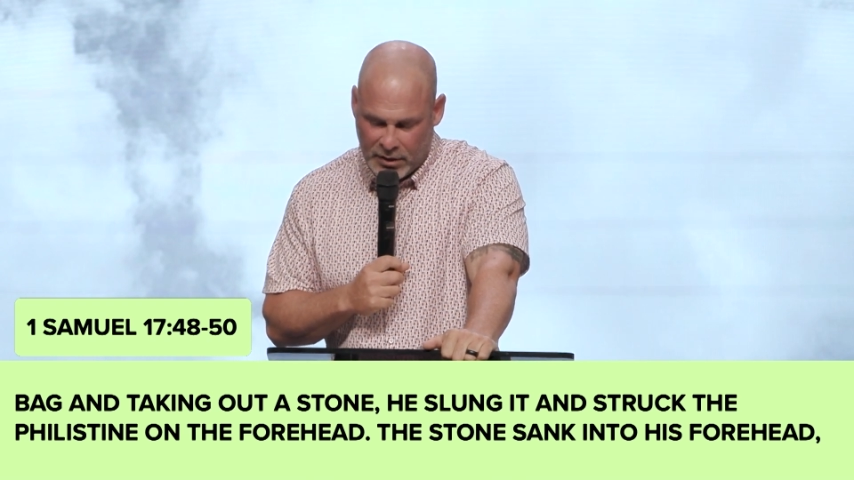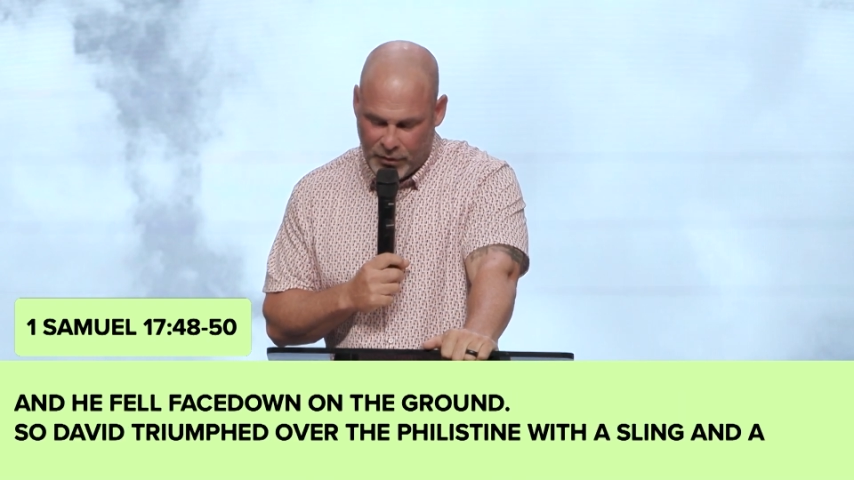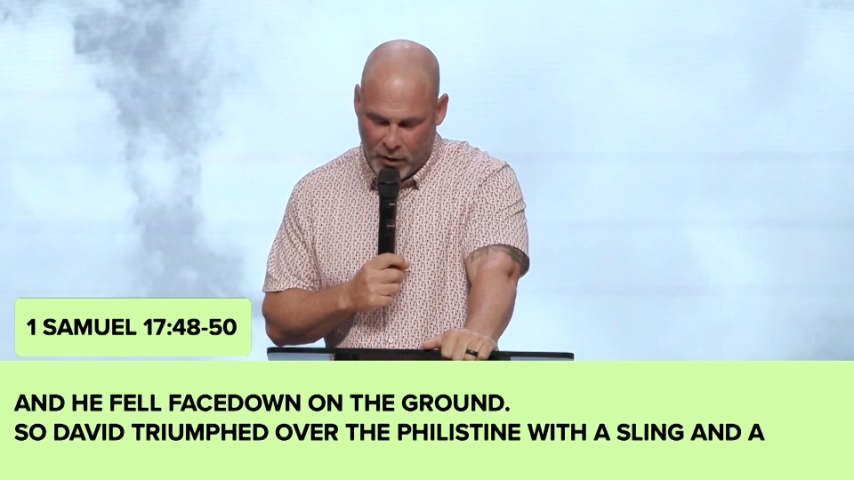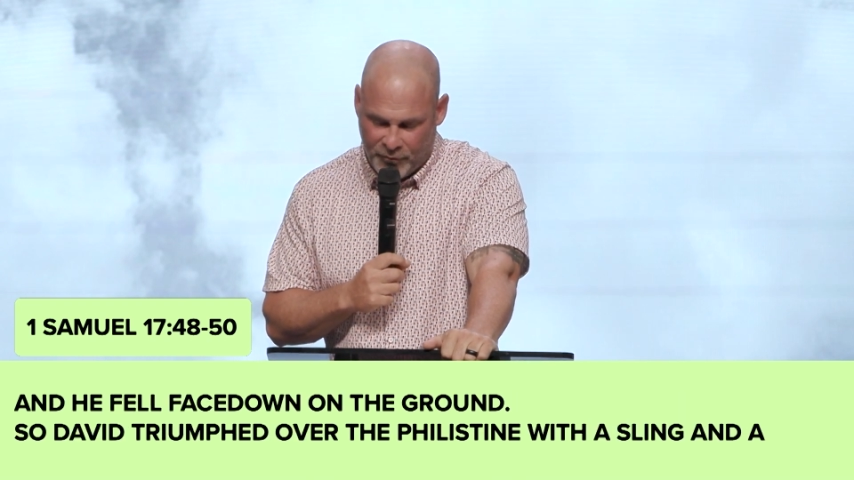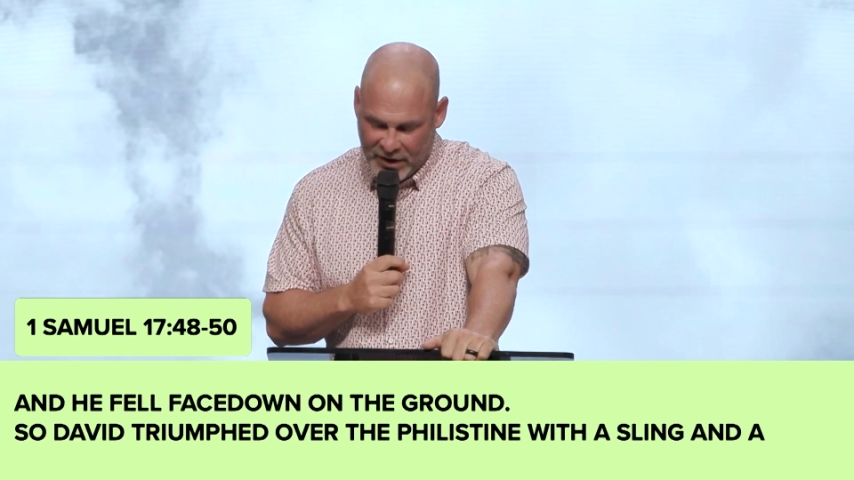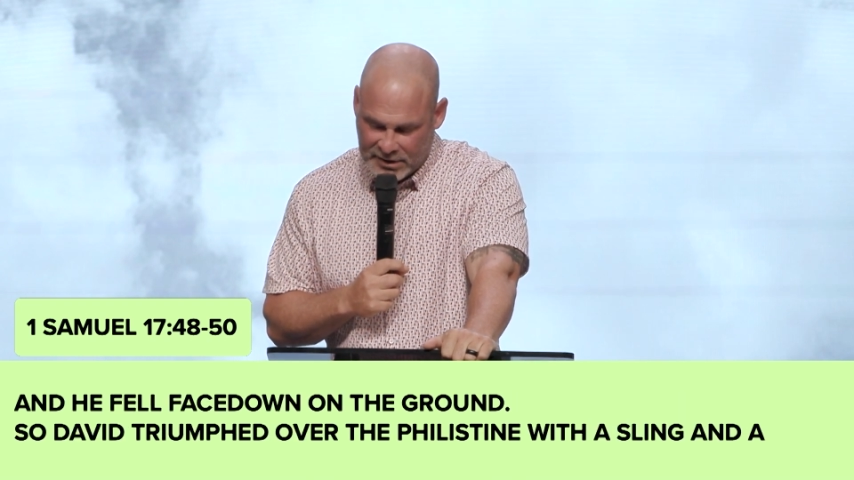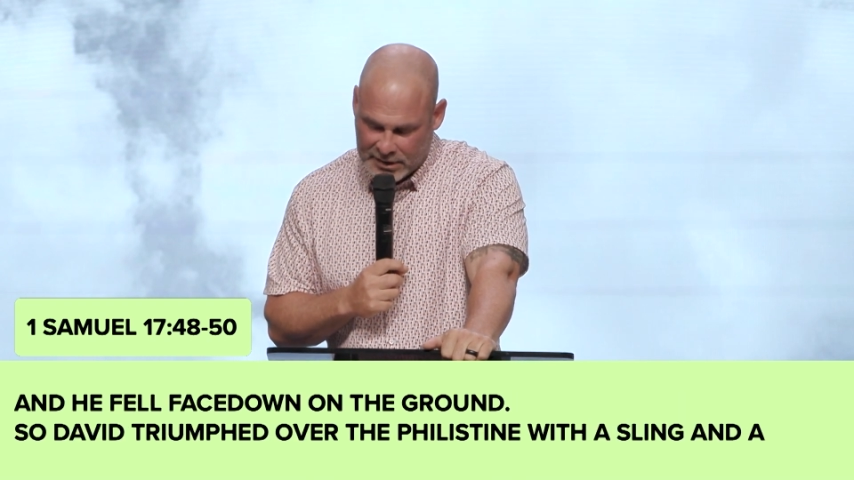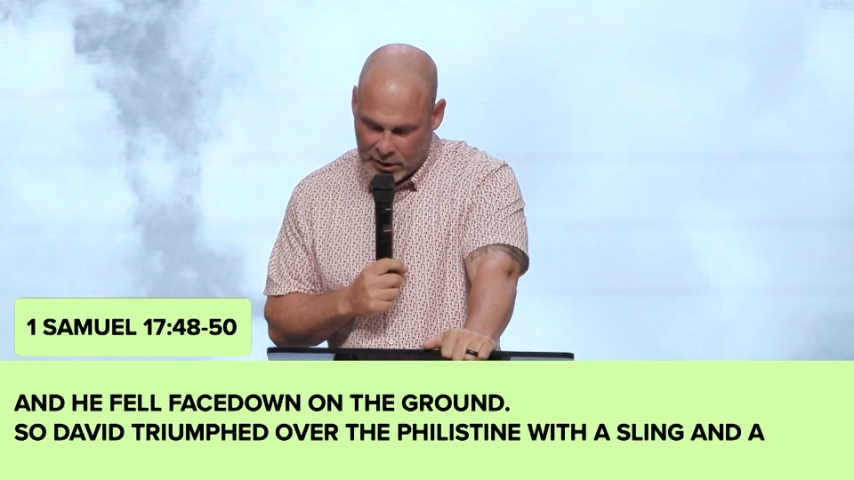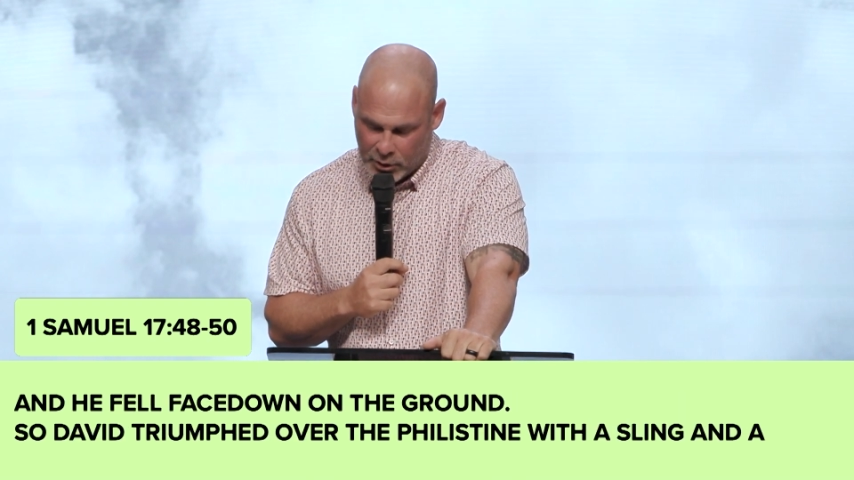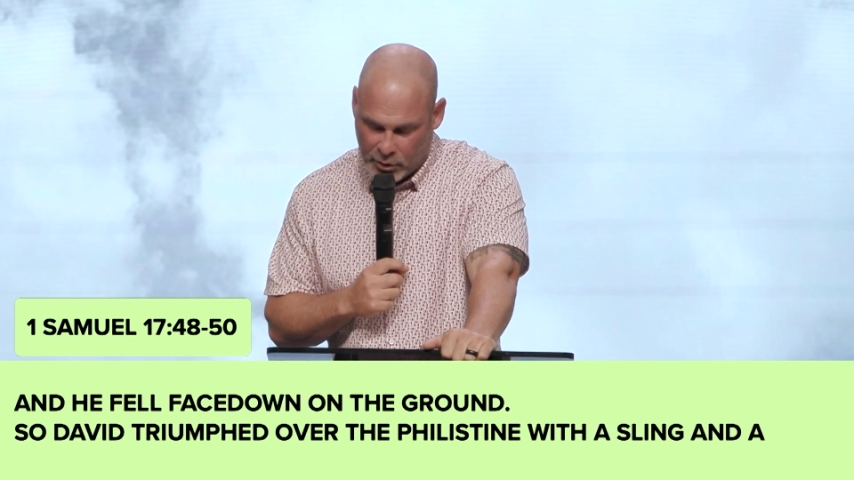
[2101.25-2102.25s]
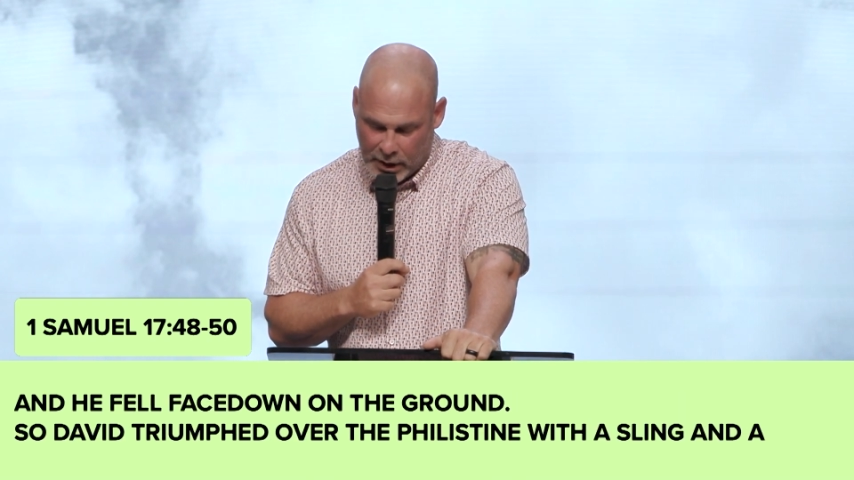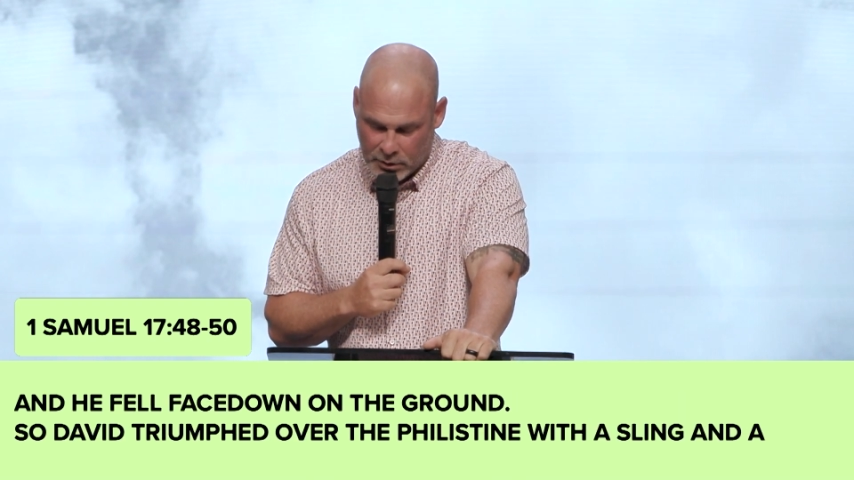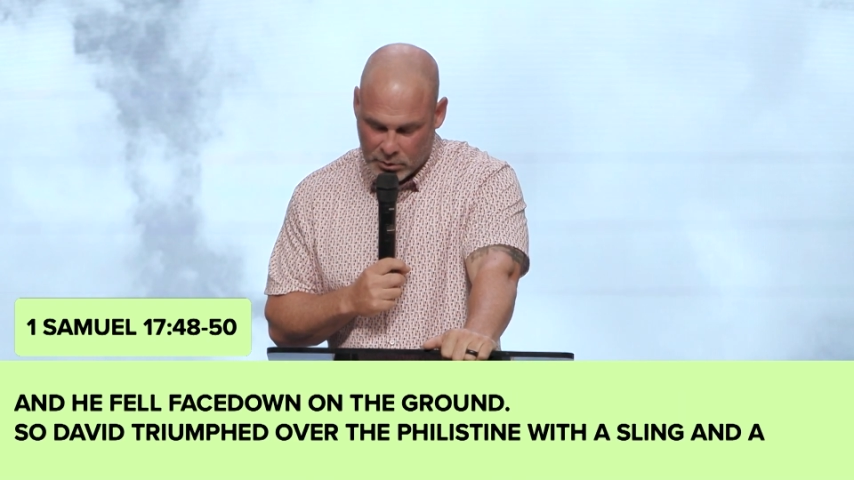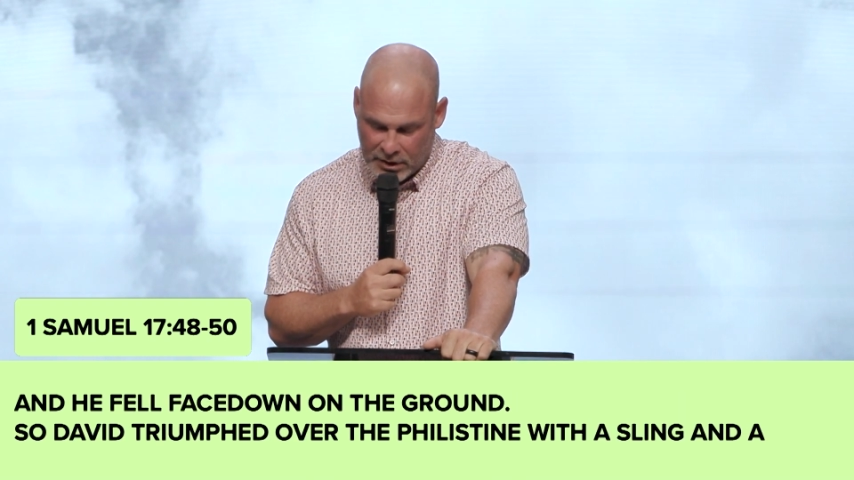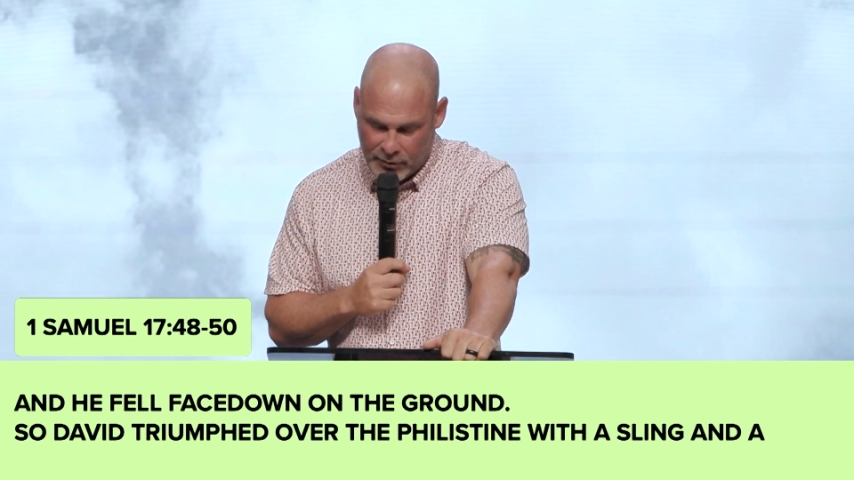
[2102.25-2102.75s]
He fell face down on the
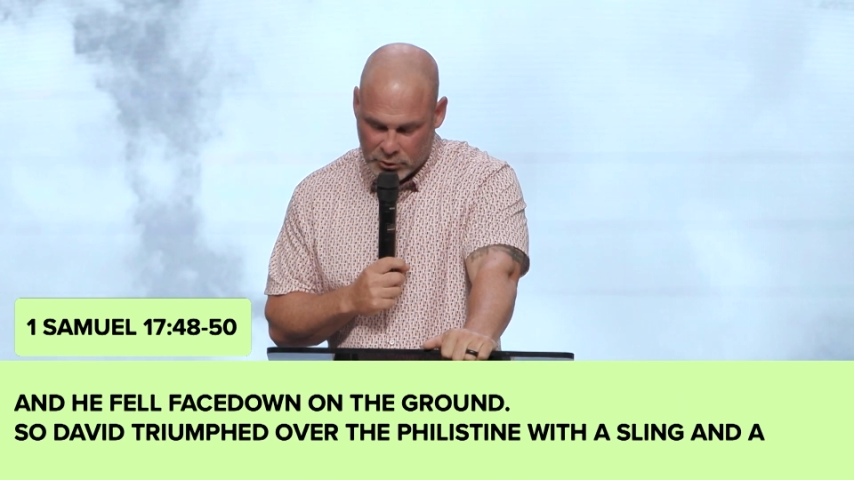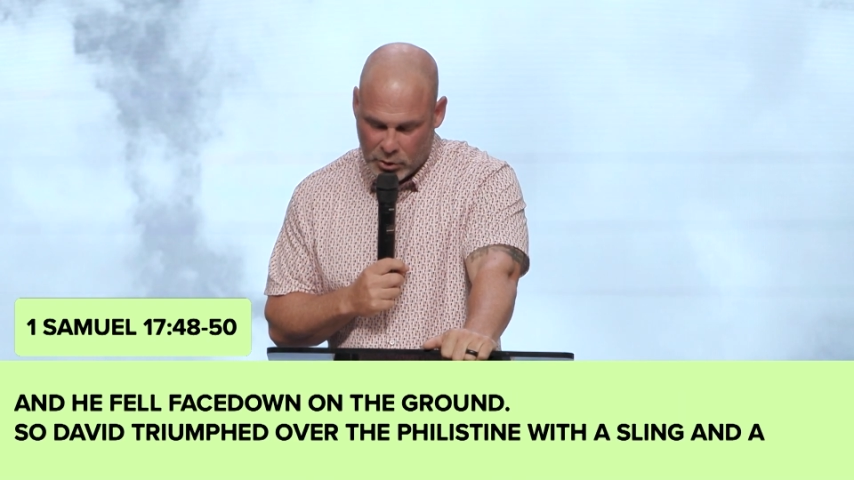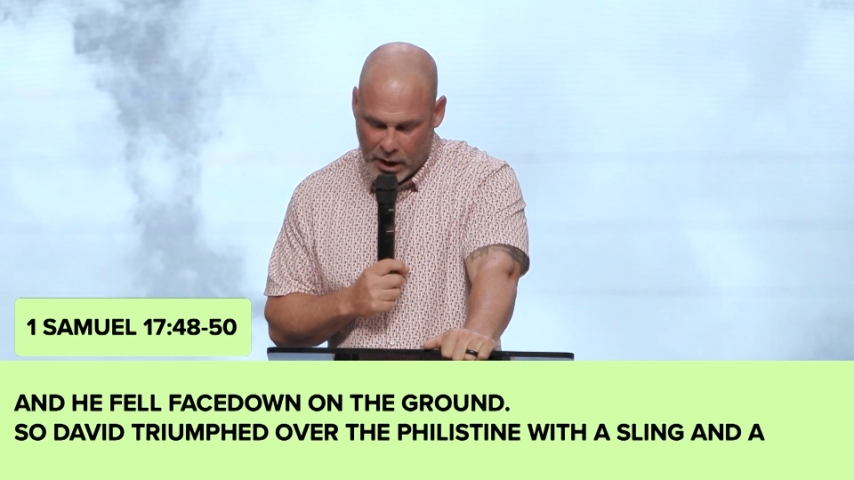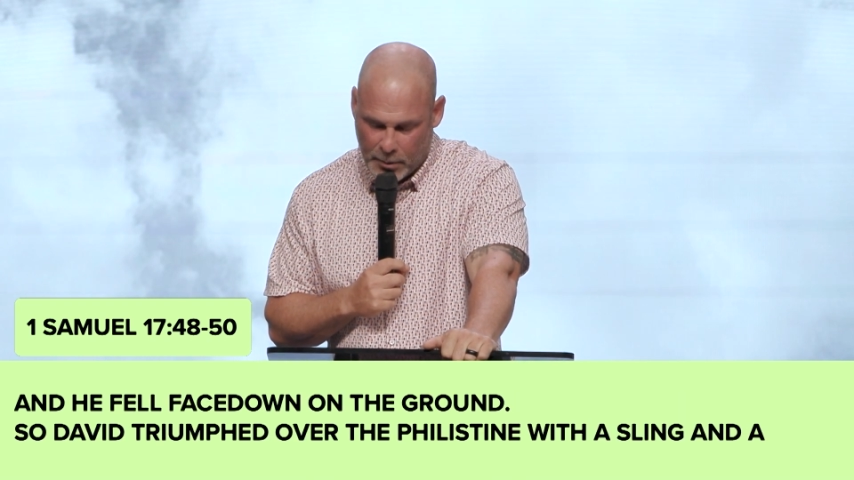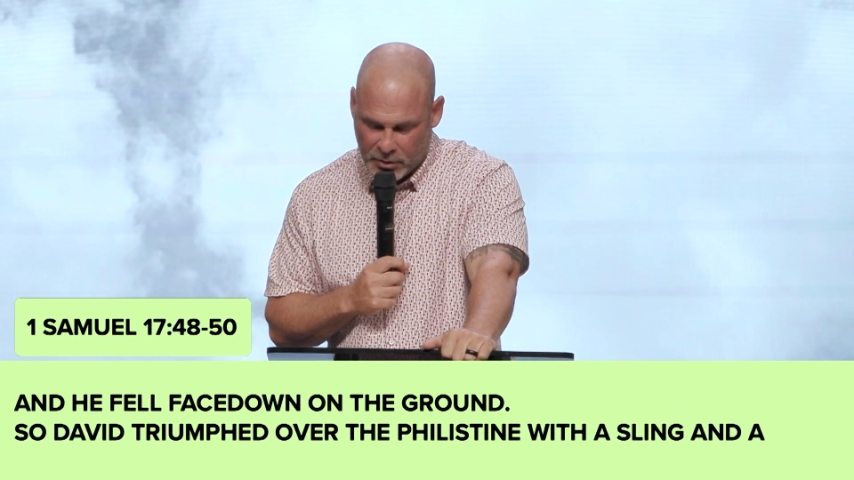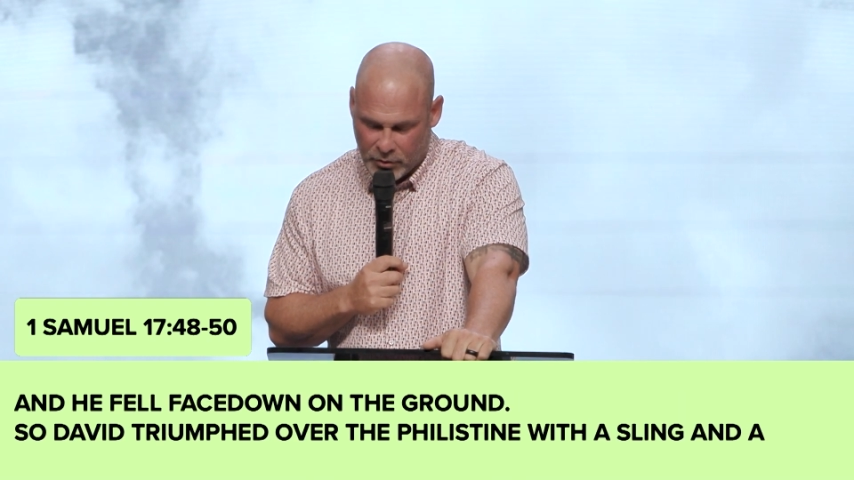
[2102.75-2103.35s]
ground. So David triumphed over